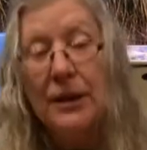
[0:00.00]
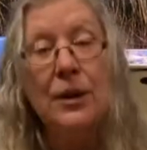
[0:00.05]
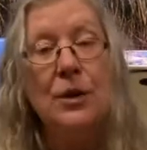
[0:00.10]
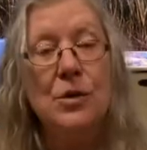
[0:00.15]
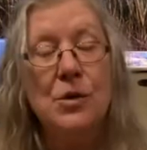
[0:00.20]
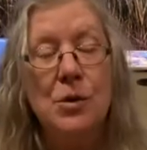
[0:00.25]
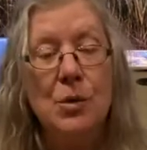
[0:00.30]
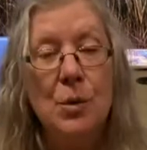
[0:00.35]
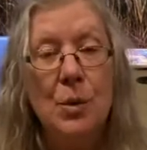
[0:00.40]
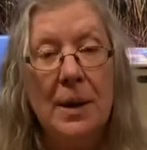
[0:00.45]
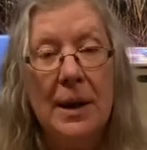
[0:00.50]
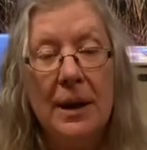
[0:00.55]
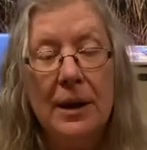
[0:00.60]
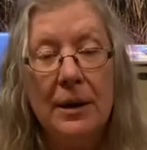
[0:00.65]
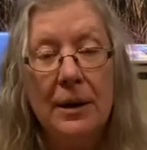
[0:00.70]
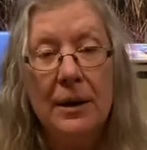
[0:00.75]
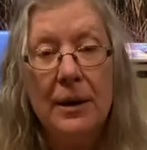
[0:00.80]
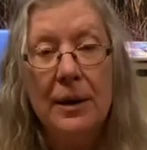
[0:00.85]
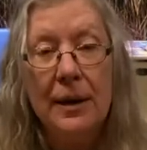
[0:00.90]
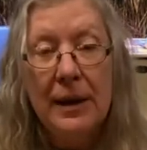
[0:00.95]

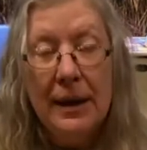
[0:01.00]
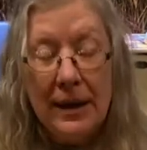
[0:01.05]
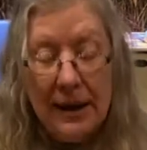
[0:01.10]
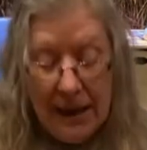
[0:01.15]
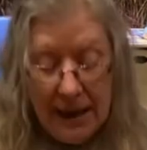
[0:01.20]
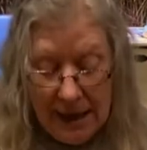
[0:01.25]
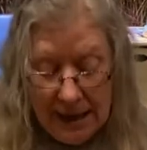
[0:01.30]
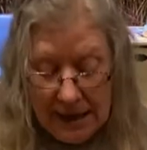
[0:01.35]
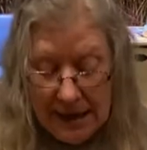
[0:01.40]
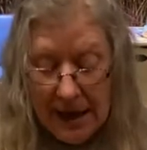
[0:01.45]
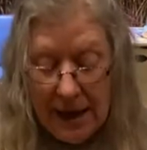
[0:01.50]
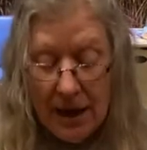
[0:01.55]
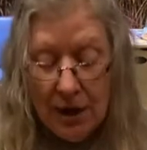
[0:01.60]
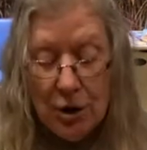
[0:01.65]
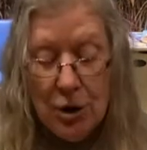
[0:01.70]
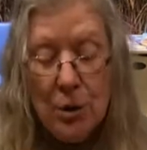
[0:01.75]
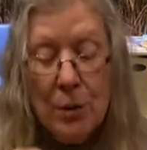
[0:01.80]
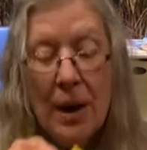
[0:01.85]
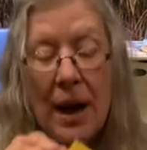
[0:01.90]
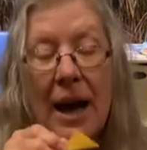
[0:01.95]
square and now
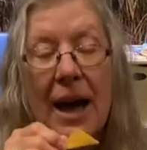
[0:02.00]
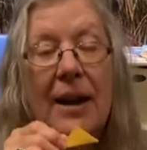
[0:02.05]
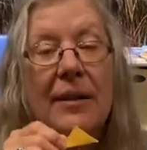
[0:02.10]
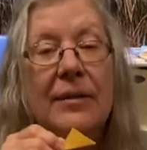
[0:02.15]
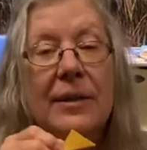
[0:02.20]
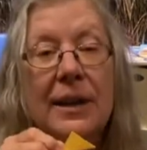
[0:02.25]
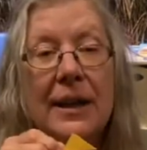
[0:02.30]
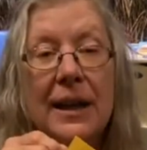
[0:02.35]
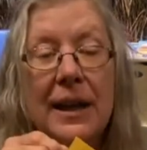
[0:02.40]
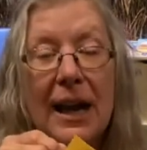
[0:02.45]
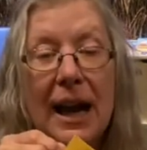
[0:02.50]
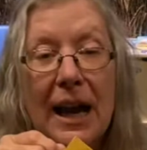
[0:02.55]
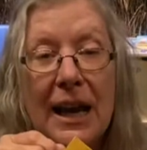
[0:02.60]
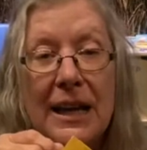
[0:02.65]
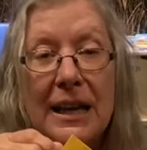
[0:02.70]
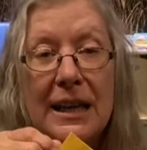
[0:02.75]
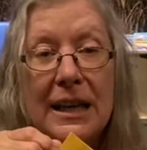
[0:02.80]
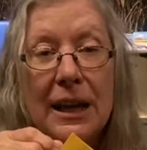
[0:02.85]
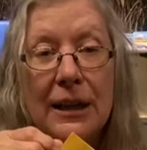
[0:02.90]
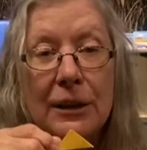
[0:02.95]
you have a
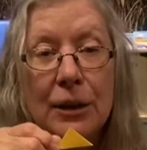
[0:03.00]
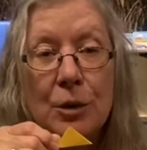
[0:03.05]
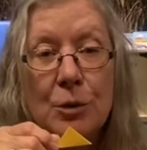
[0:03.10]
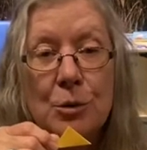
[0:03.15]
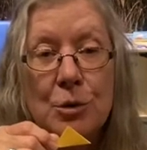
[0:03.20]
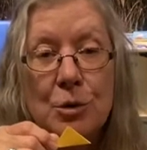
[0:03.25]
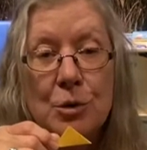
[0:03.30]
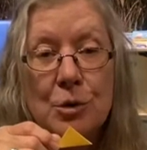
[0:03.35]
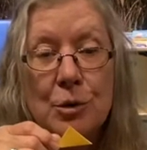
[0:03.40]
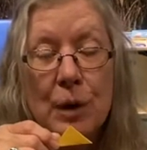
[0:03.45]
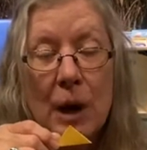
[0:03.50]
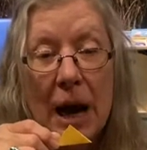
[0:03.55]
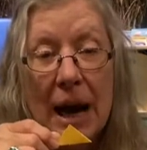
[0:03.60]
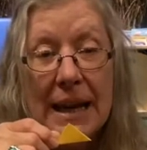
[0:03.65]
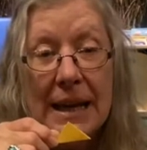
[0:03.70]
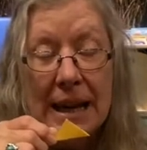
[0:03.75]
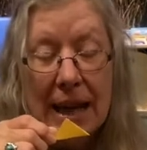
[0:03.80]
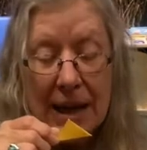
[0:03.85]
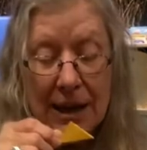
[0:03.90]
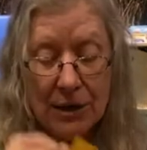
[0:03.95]
yellow
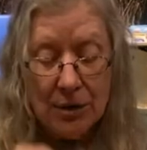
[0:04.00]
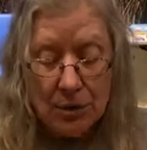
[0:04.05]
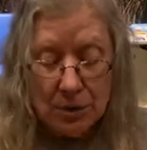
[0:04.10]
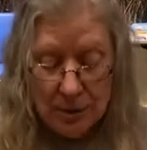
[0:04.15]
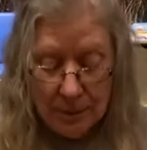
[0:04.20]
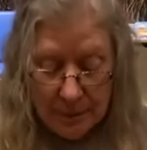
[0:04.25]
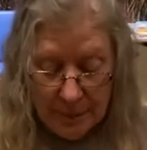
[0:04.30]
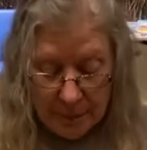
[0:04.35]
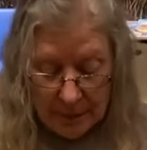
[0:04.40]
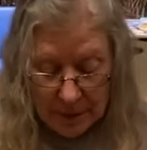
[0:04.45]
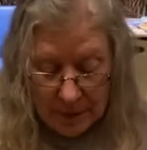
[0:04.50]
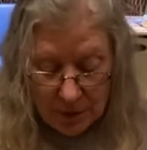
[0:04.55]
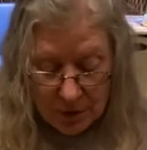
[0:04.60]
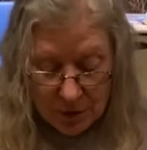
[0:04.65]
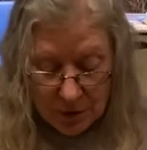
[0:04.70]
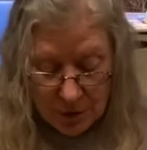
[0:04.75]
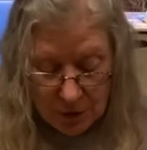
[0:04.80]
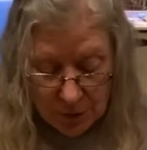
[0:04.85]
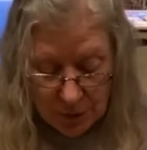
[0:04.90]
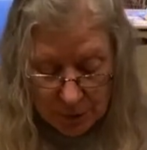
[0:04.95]
triangle.
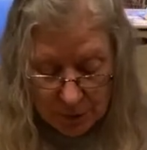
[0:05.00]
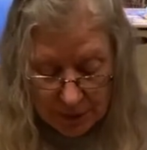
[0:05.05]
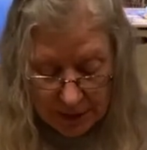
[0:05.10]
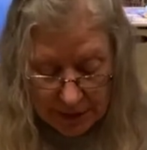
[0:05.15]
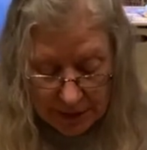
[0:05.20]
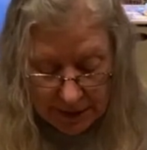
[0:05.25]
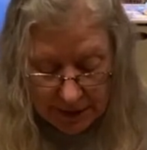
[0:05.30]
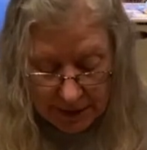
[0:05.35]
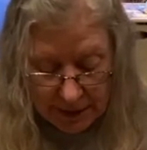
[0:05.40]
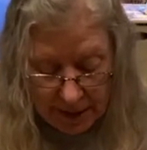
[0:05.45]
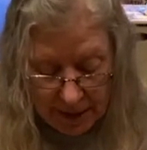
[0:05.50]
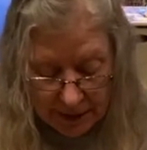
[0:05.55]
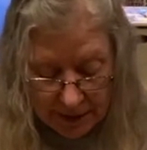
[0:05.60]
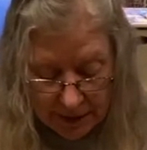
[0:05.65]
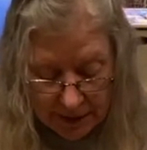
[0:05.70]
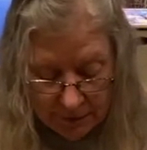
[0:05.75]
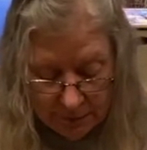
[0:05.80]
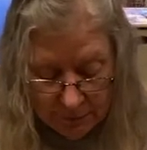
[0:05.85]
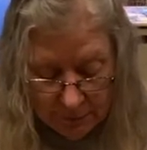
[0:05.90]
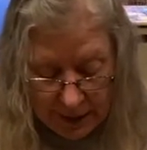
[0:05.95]
So you're going to cut
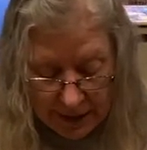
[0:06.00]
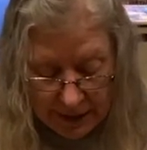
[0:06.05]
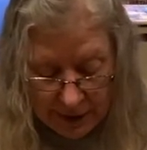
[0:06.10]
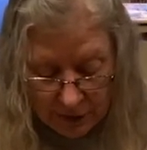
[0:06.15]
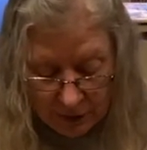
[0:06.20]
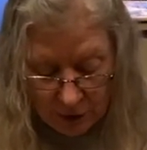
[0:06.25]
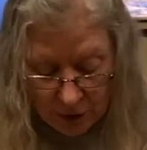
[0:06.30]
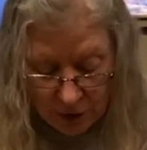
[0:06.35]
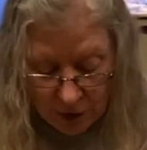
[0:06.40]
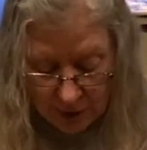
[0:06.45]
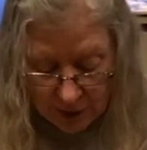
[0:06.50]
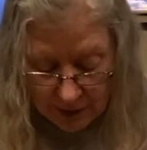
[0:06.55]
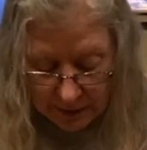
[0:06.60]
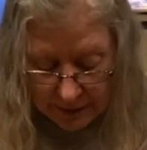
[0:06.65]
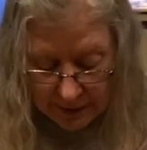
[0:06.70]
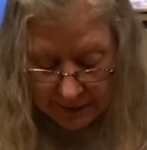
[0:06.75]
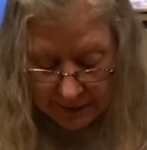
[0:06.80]
right along